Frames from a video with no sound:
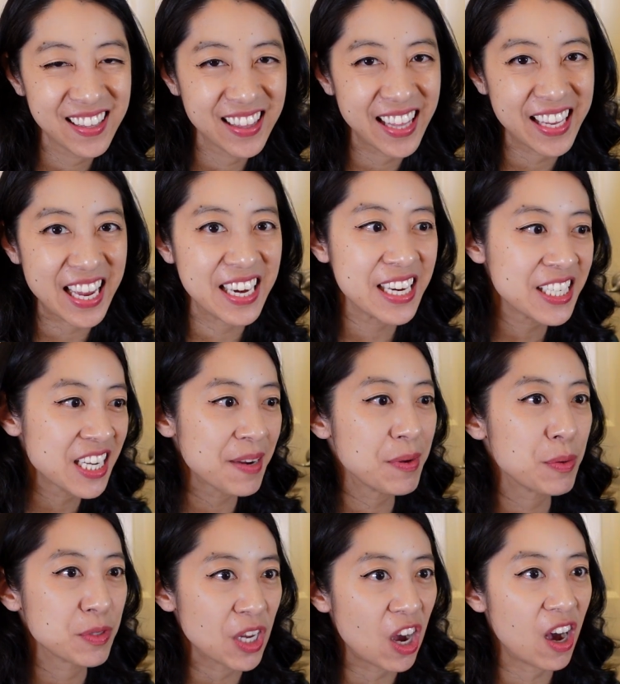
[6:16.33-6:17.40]
Like anytime
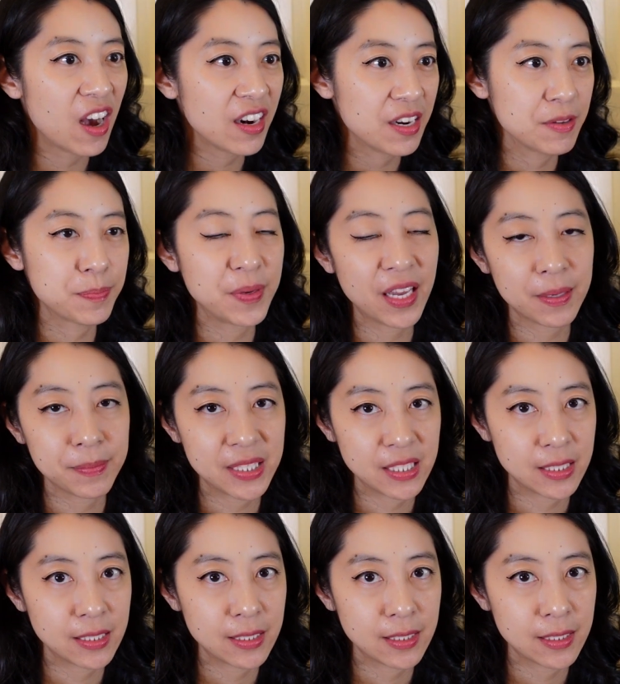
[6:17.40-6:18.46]
it was on, it would be like
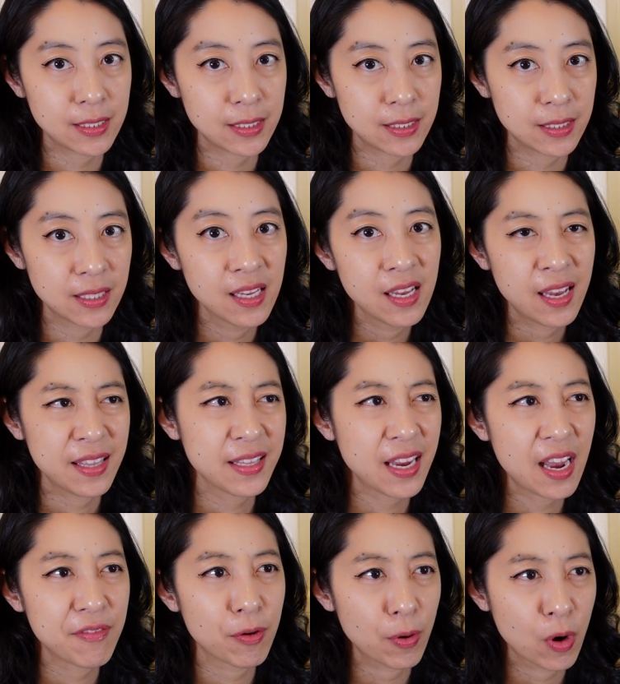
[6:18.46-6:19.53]
zzz. I think
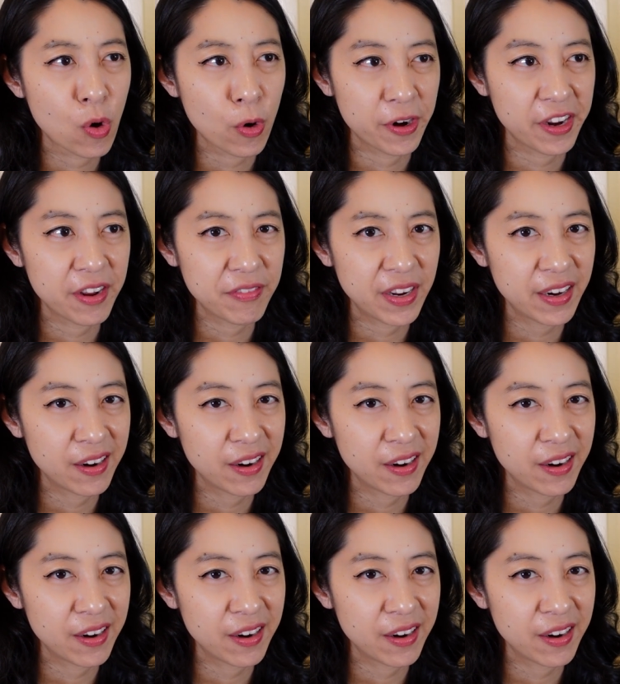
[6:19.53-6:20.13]
I have a recording of it